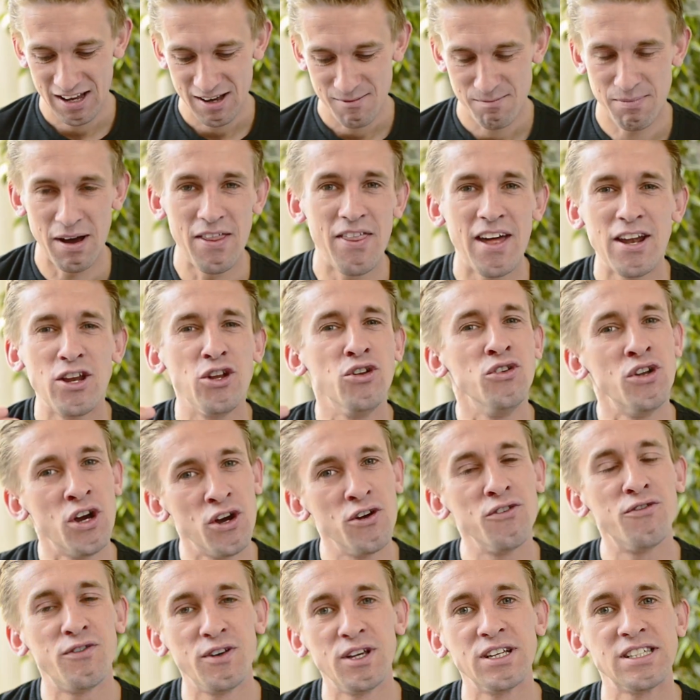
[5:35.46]
But then you
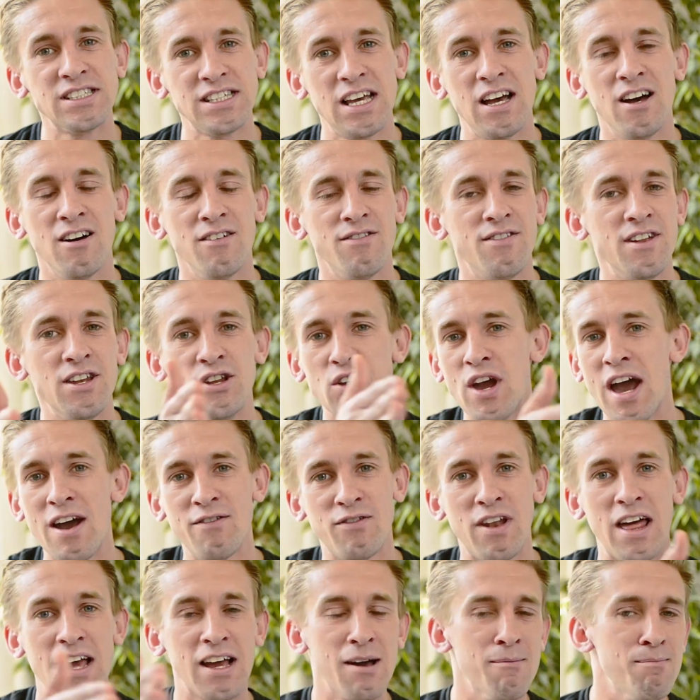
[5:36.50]
know for yourself, then you have
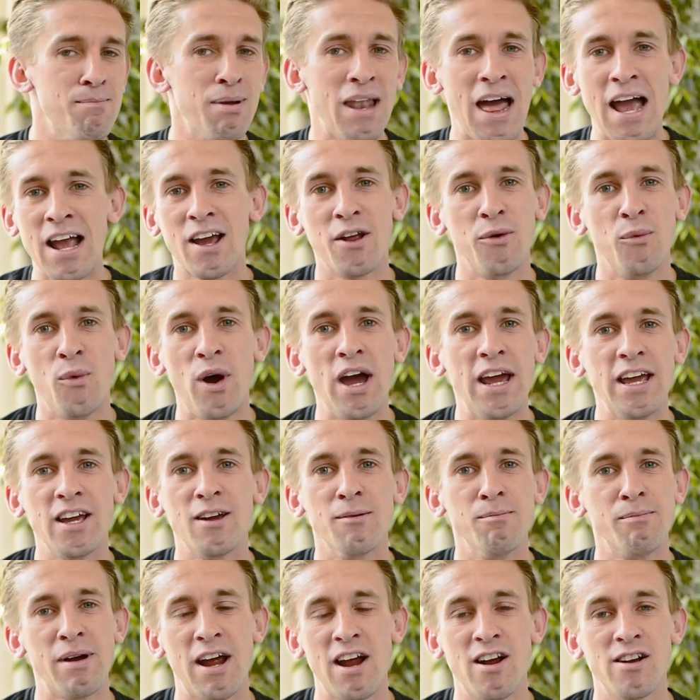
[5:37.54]
like a black and white
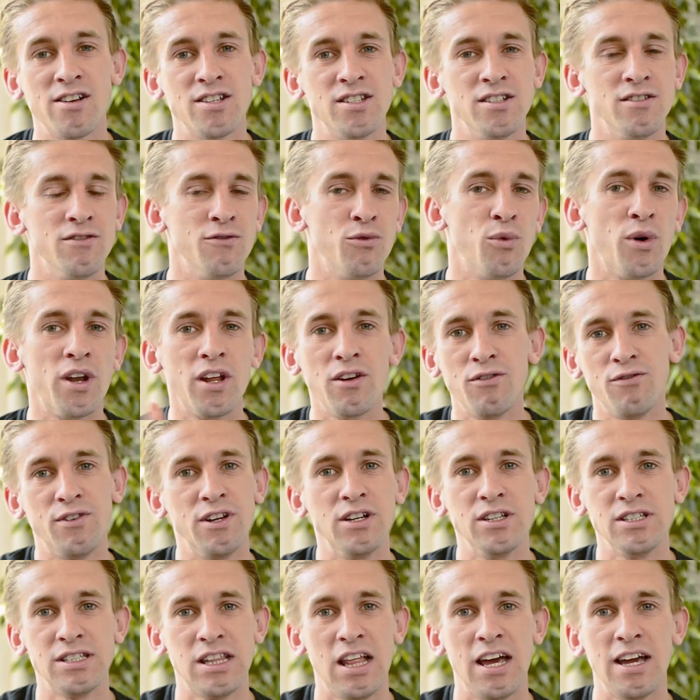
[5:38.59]
comparison of what it
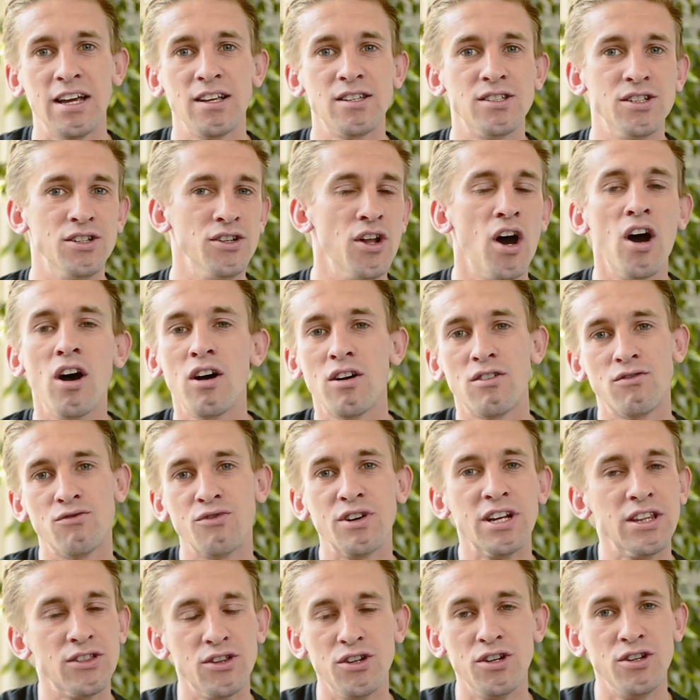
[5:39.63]
feels like to not
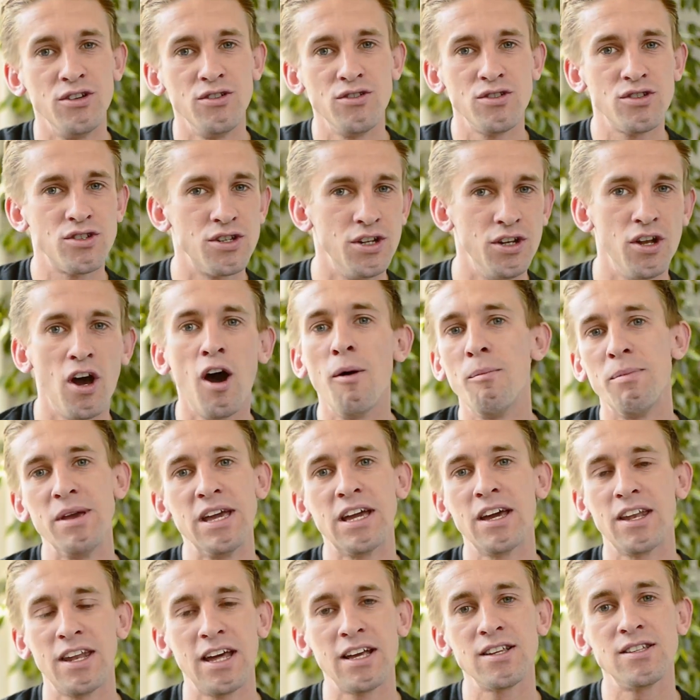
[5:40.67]
read the news, to not be
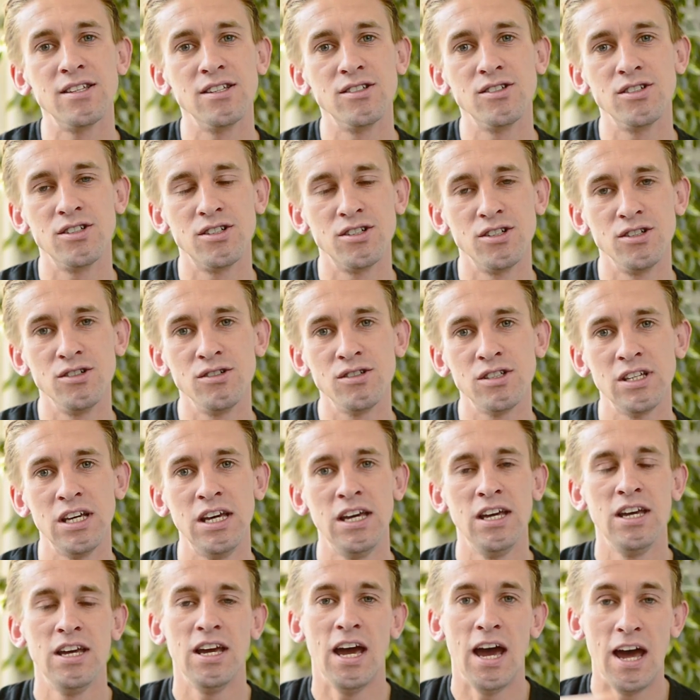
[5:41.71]
connected to the news,
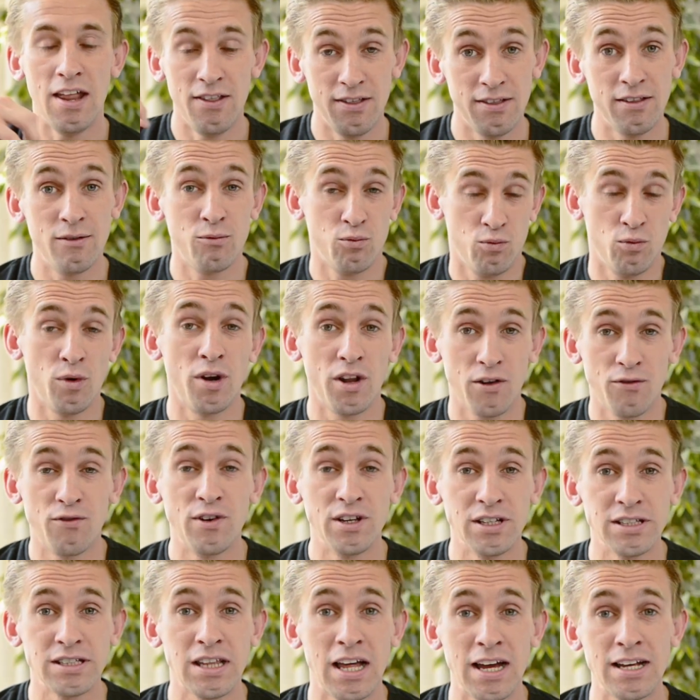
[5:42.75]
and what it
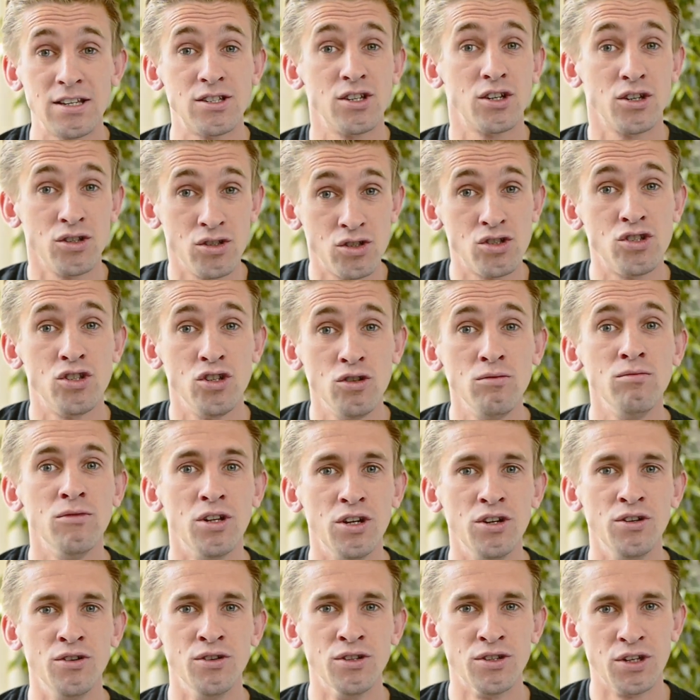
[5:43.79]
feels like to consume the
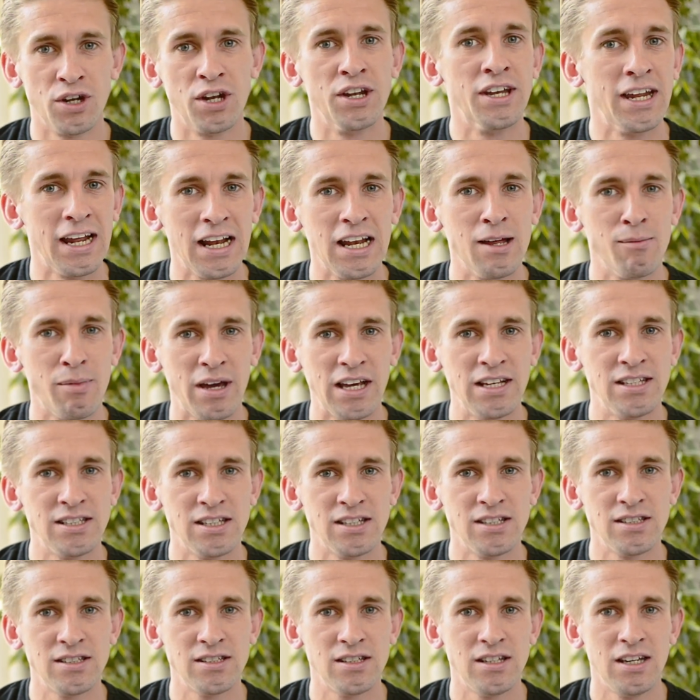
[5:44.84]
news on a daily
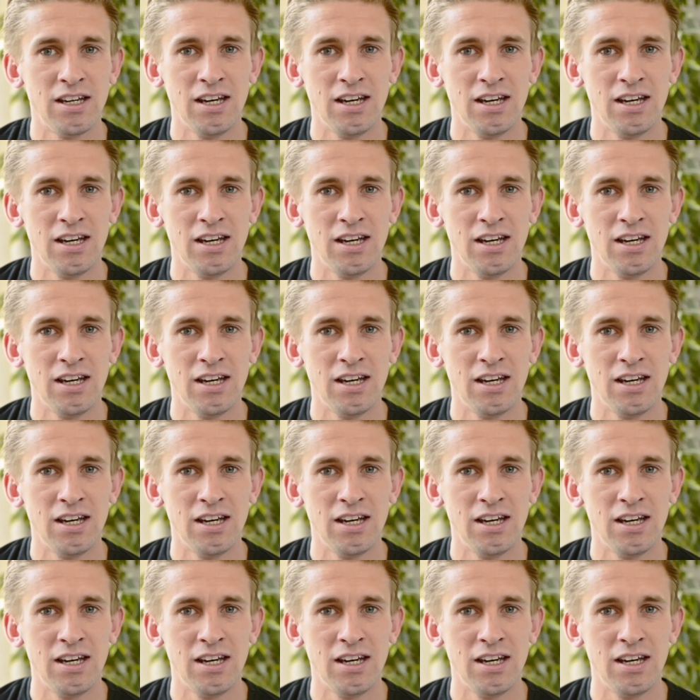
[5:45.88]
basis.